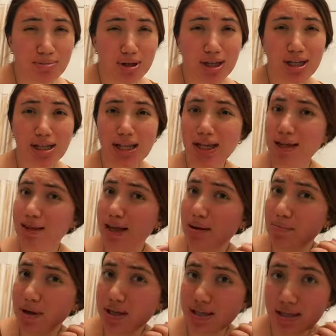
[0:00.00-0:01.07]
but that
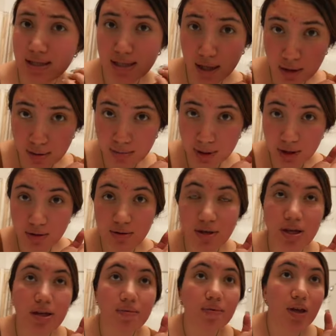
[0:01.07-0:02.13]
man scared me
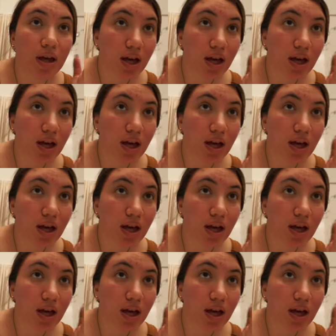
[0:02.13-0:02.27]
low-key.